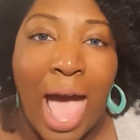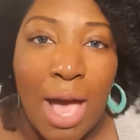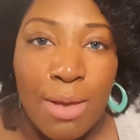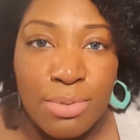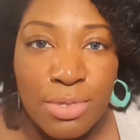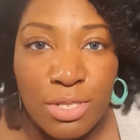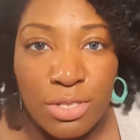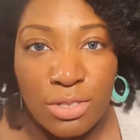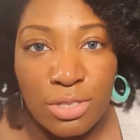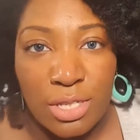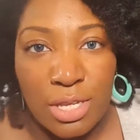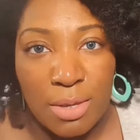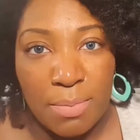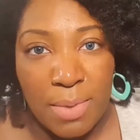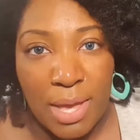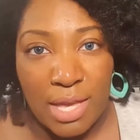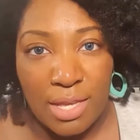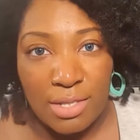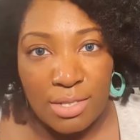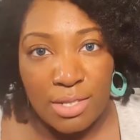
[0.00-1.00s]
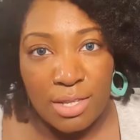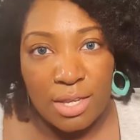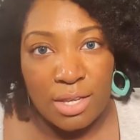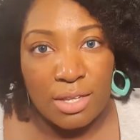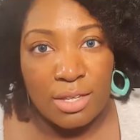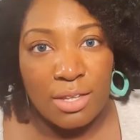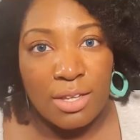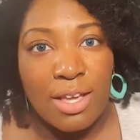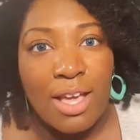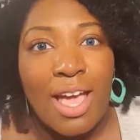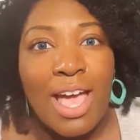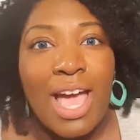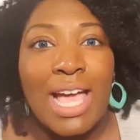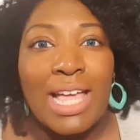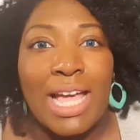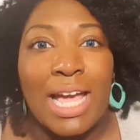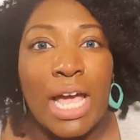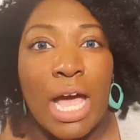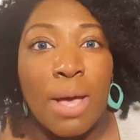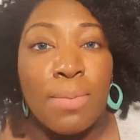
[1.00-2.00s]
absolutely amazing.
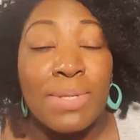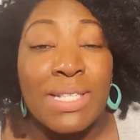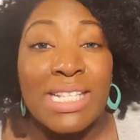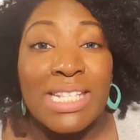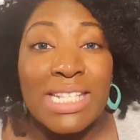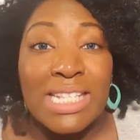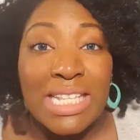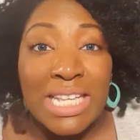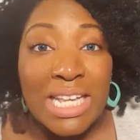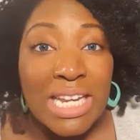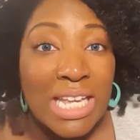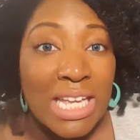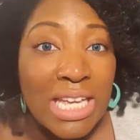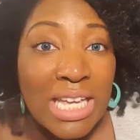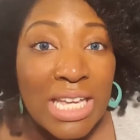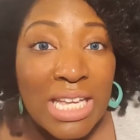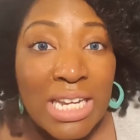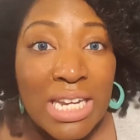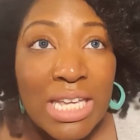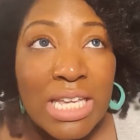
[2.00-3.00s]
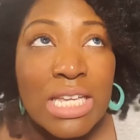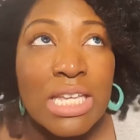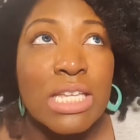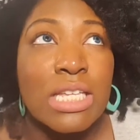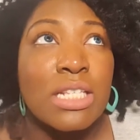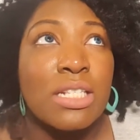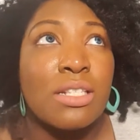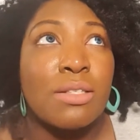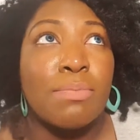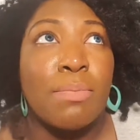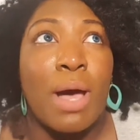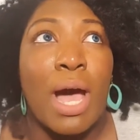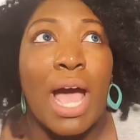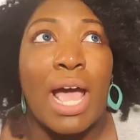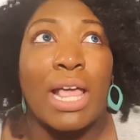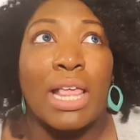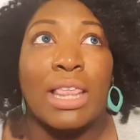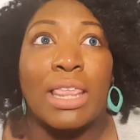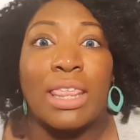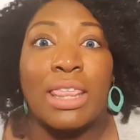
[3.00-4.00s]
Like Obsidian is
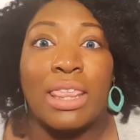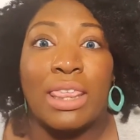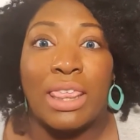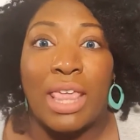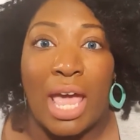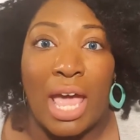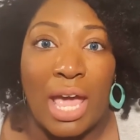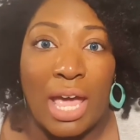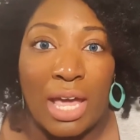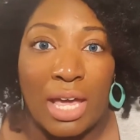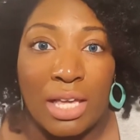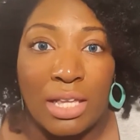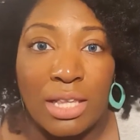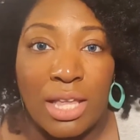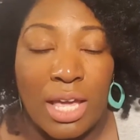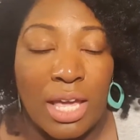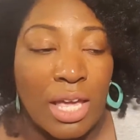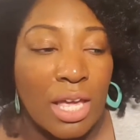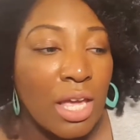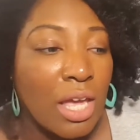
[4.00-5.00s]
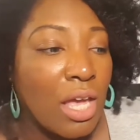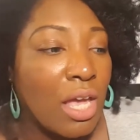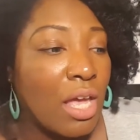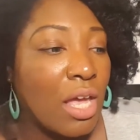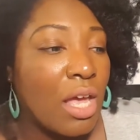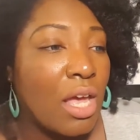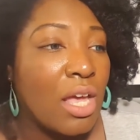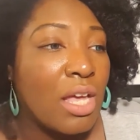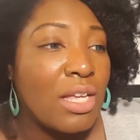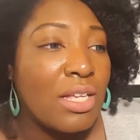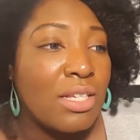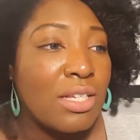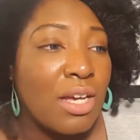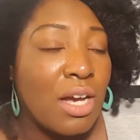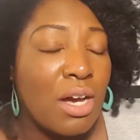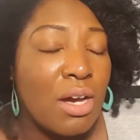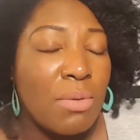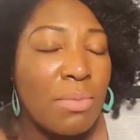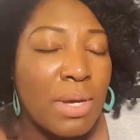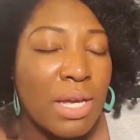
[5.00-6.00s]
my thing. Like,
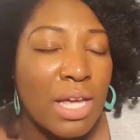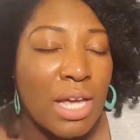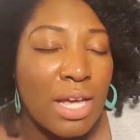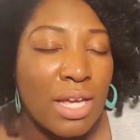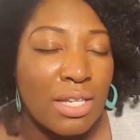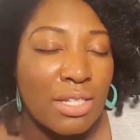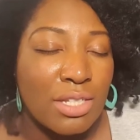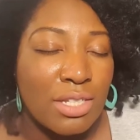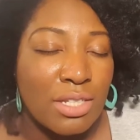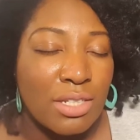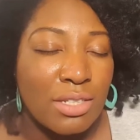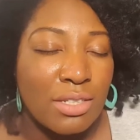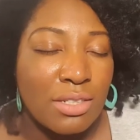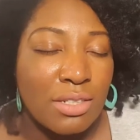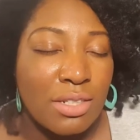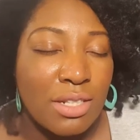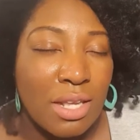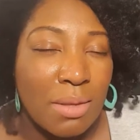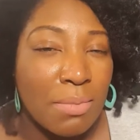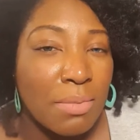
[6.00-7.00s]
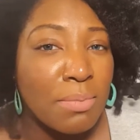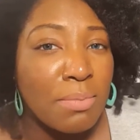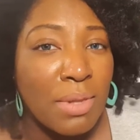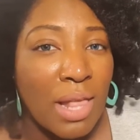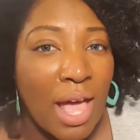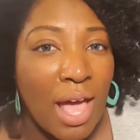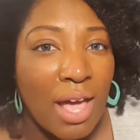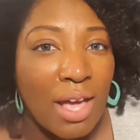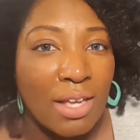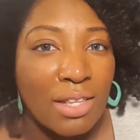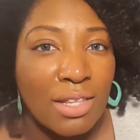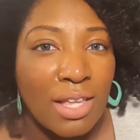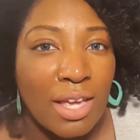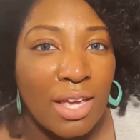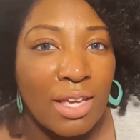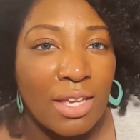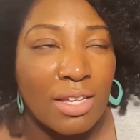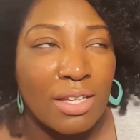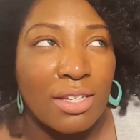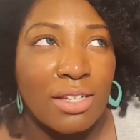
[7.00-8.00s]
oh my gosh, Daemon Black,
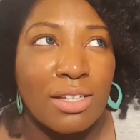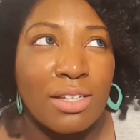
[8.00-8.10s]
like,